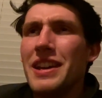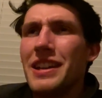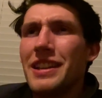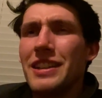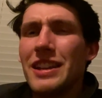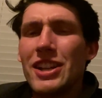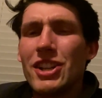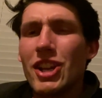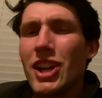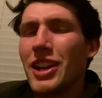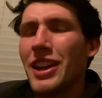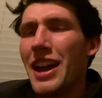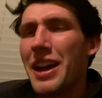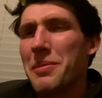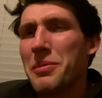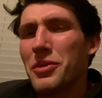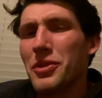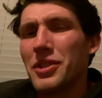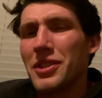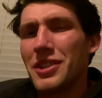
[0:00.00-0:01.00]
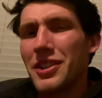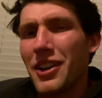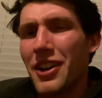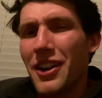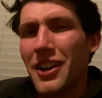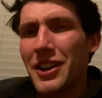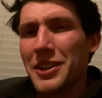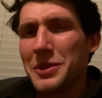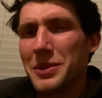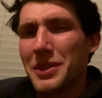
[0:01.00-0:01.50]
DJ got more
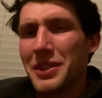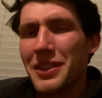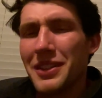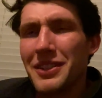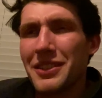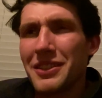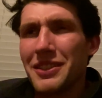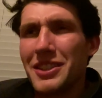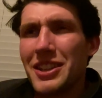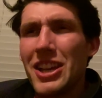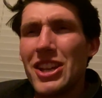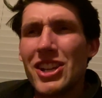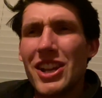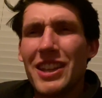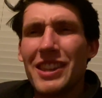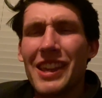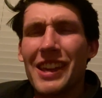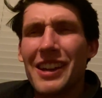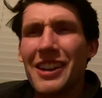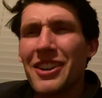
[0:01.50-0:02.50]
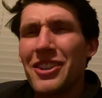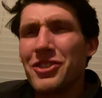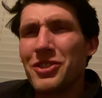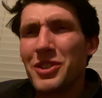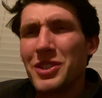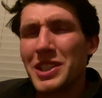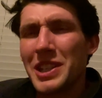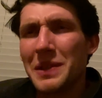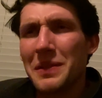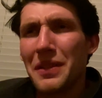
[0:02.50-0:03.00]
yards. DJ had like
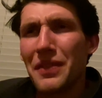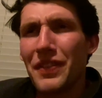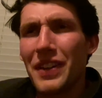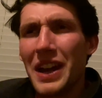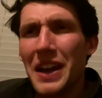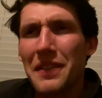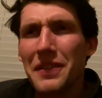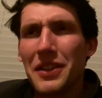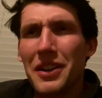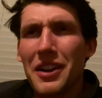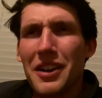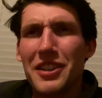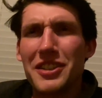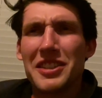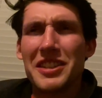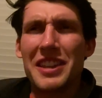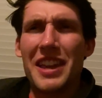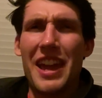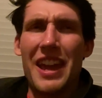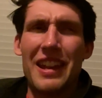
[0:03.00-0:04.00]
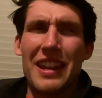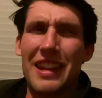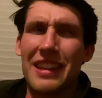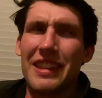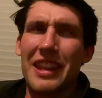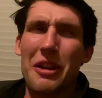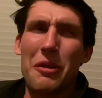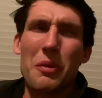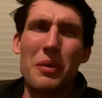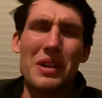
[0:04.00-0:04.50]
175 yards and Cade had
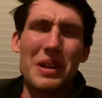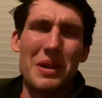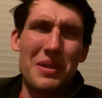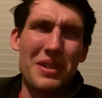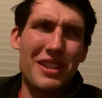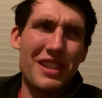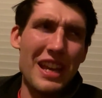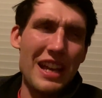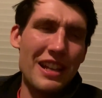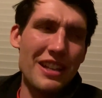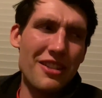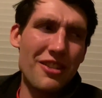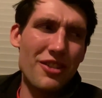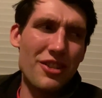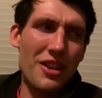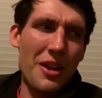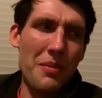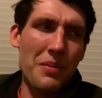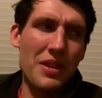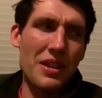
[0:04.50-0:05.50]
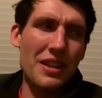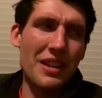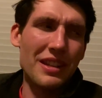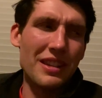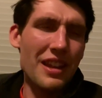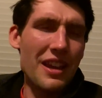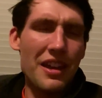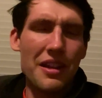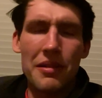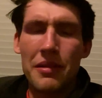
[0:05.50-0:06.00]
like 106 or something like
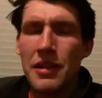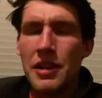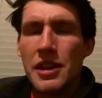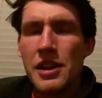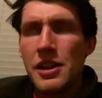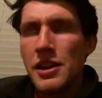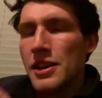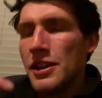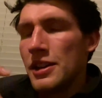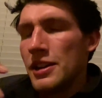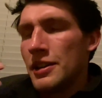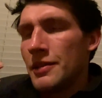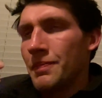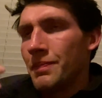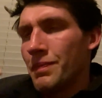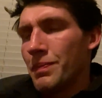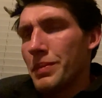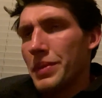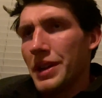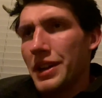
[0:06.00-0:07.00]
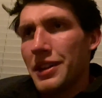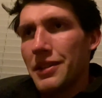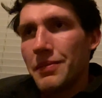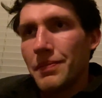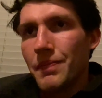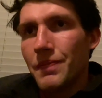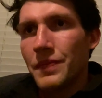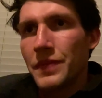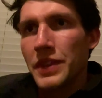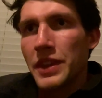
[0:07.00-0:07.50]
that.
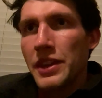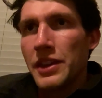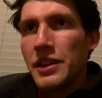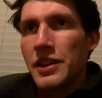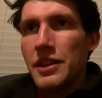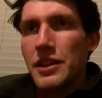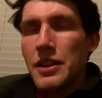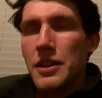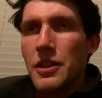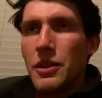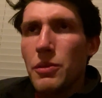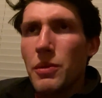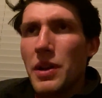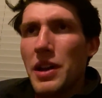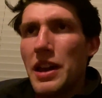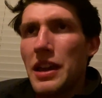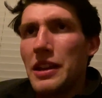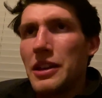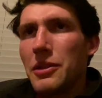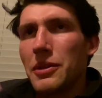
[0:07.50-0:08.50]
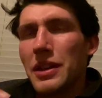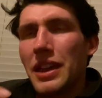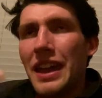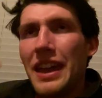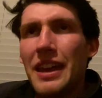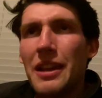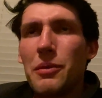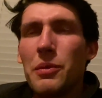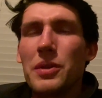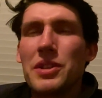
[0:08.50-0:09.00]
But either way,
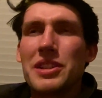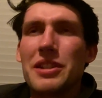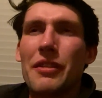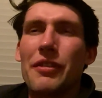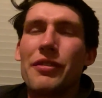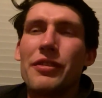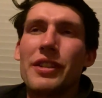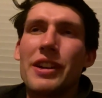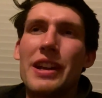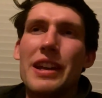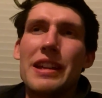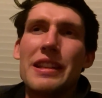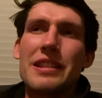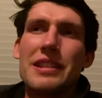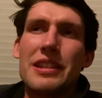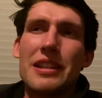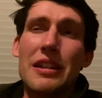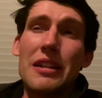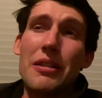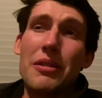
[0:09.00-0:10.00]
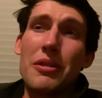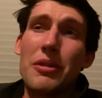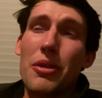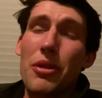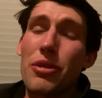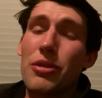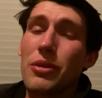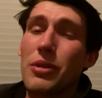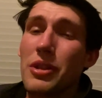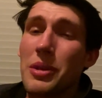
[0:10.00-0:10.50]
Cade wasn't afraid to,
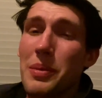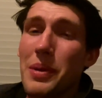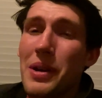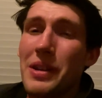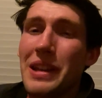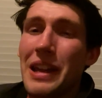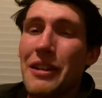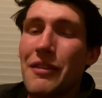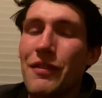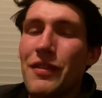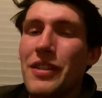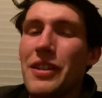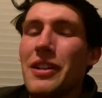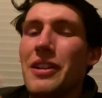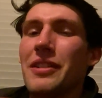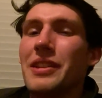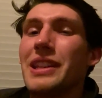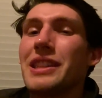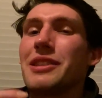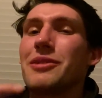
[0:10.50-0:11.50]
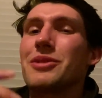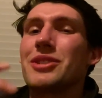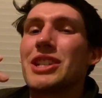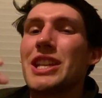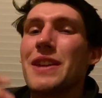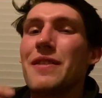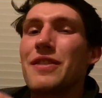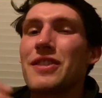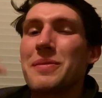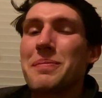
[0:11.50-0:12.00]
throw the ball downfield and let the
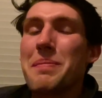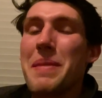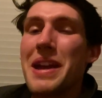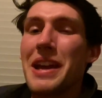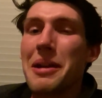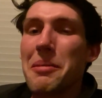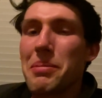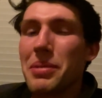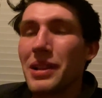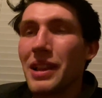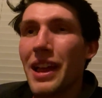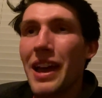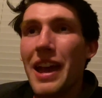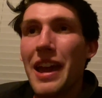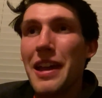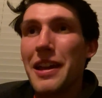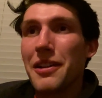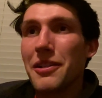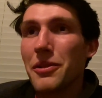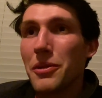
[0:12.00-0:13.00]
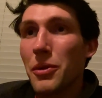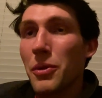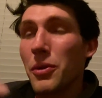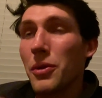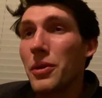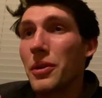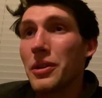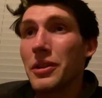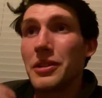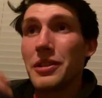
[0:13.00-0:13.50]
receivers make a play.
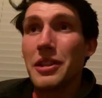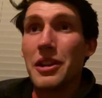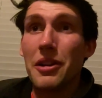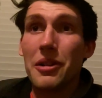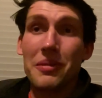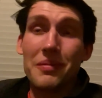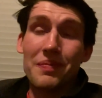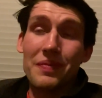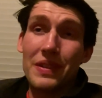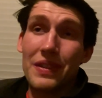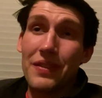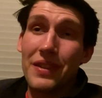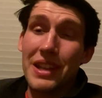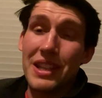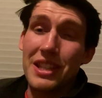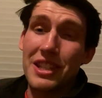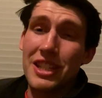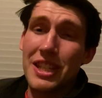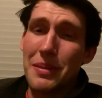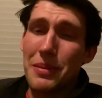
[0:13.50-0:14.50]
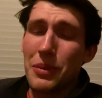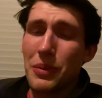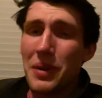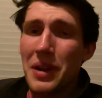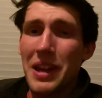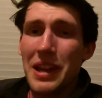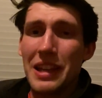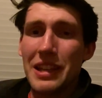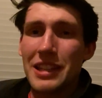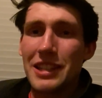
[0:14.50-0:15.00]
Or, if it gets tipped
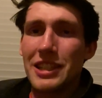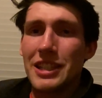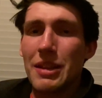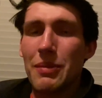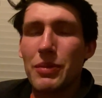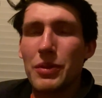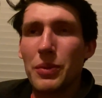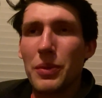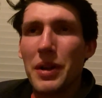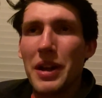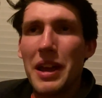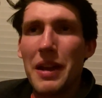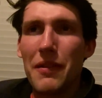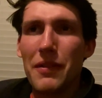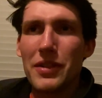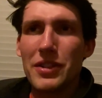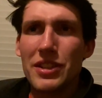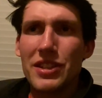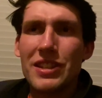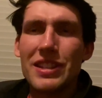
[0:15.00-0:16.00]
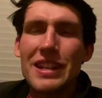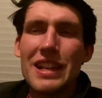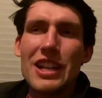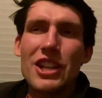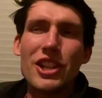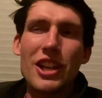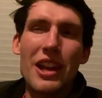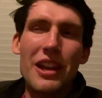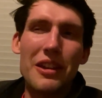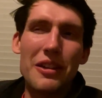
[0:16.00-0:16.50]
away, it gets tipped away. Versus
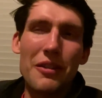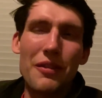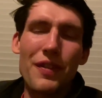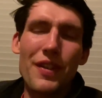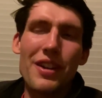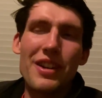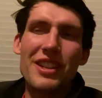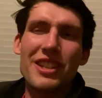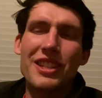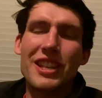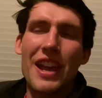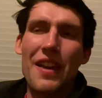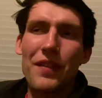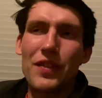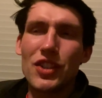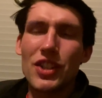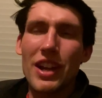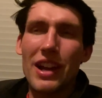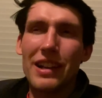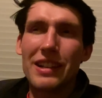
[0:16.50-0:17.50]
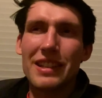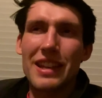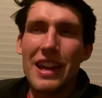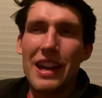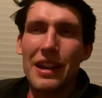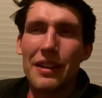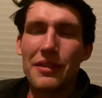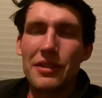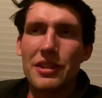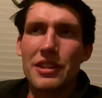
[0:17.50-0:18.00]
DJ, very safe
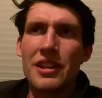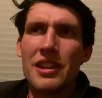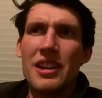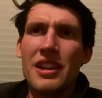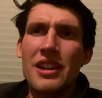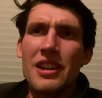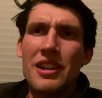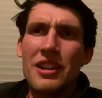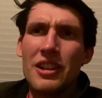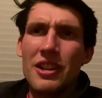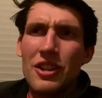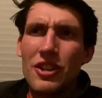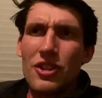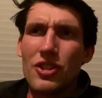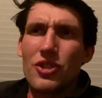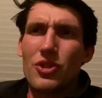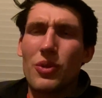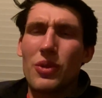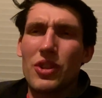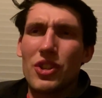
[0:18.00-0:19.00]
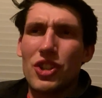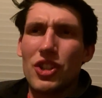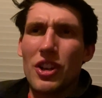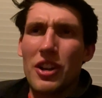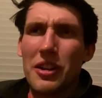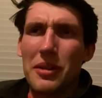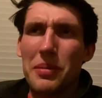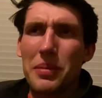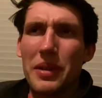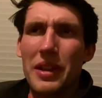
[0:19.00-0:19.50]
checkdowns, short
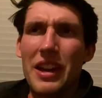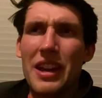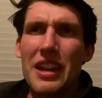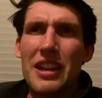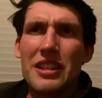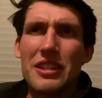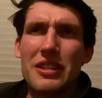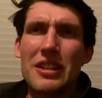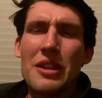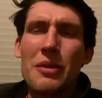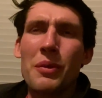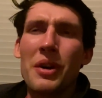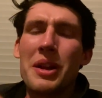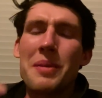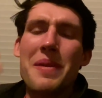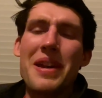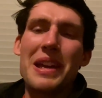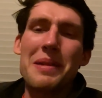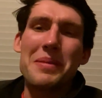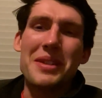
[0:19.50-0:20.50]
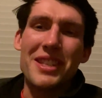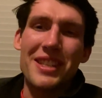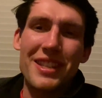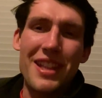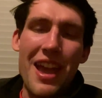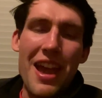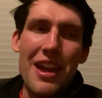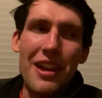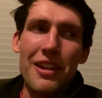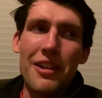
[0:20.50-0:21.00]
chunk plays, didn't want to make a
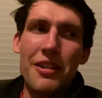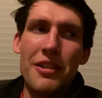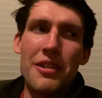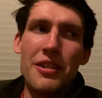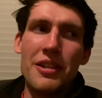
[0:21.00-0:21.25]
mistake.